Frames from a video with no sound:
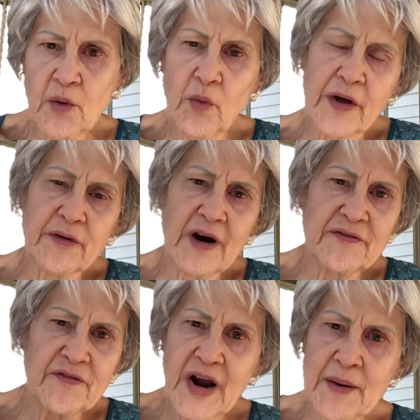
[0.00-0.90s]
Whether
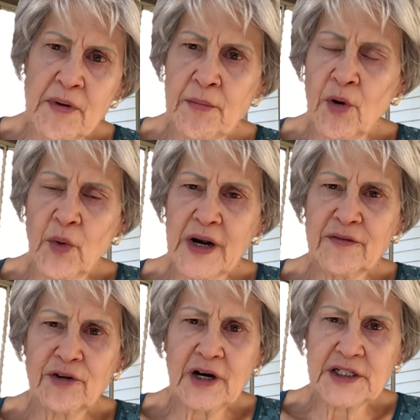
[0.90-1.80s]
I frame them or
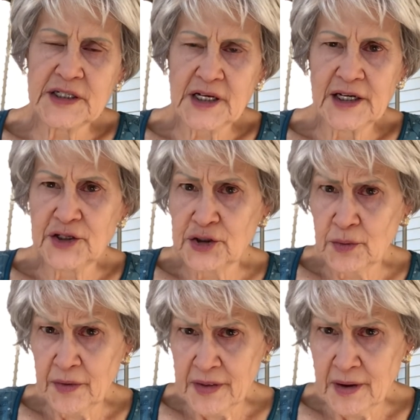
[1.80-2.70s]
whatever I decide to
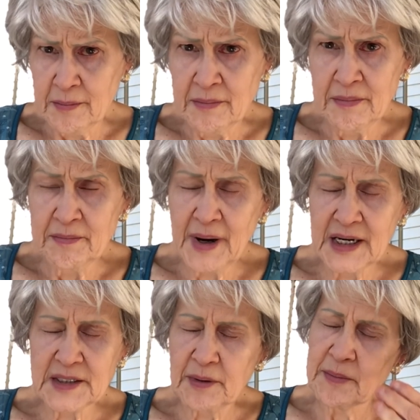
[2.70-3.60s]
do with them,
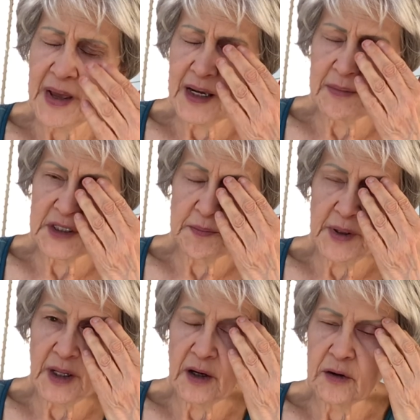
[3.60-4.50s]
possibly make them into
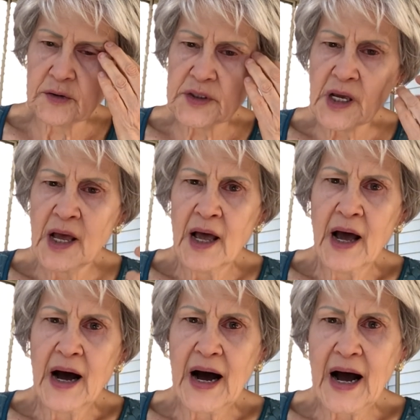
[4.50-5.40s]
pillows,
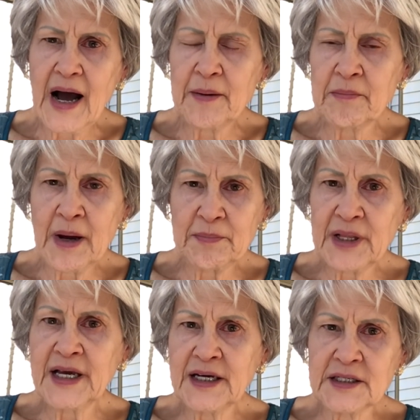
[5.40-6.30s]
my
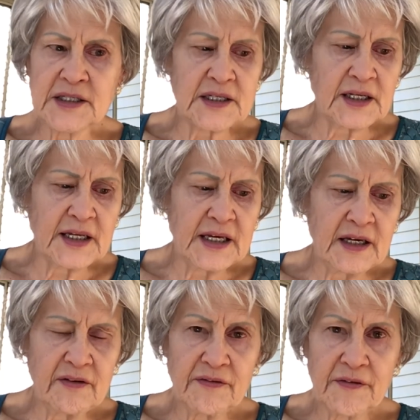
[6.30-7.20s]
plan is to
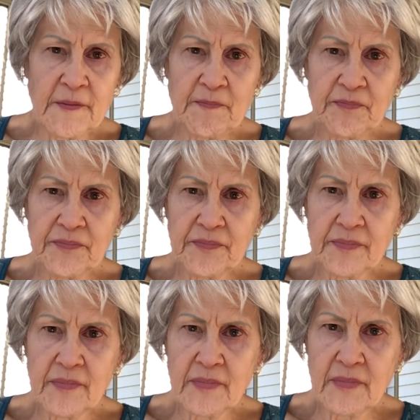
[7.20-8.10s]
leave
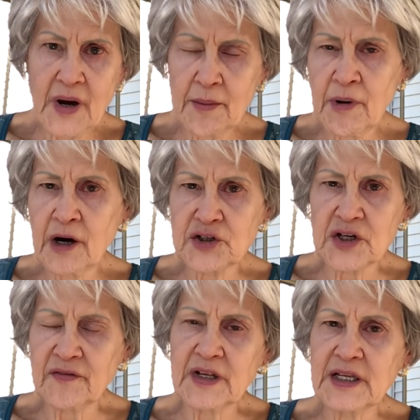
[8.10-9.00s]
a
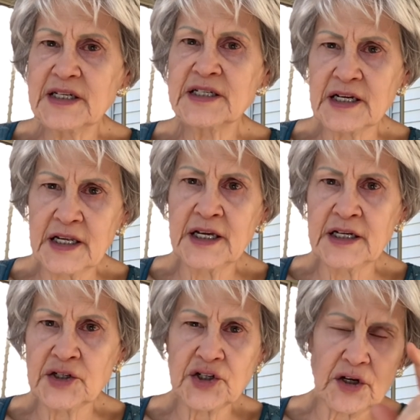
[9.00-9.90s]
margin of at least an
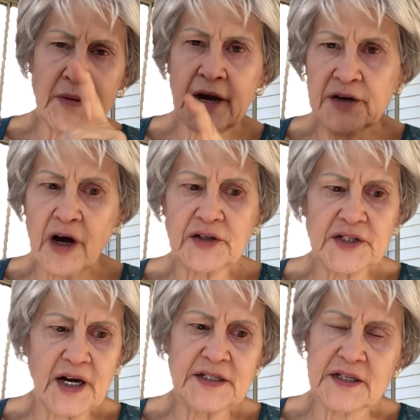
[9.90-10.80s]
inch around all
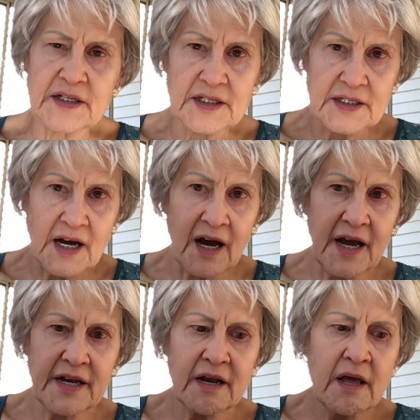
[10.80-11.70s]
sides of the
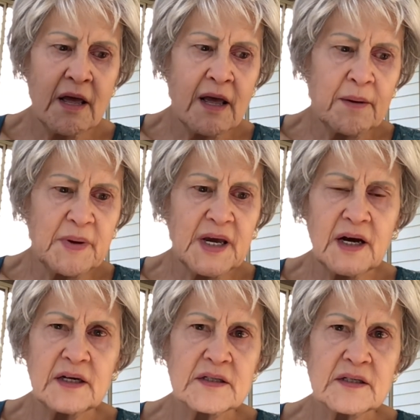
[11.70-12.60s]
design,
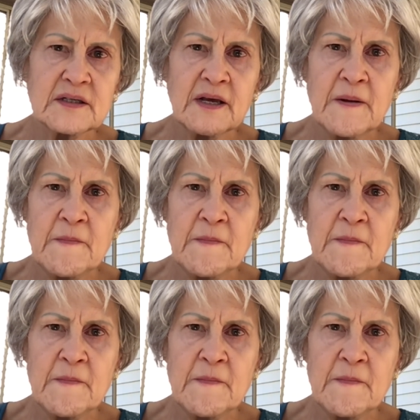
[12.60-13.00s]
because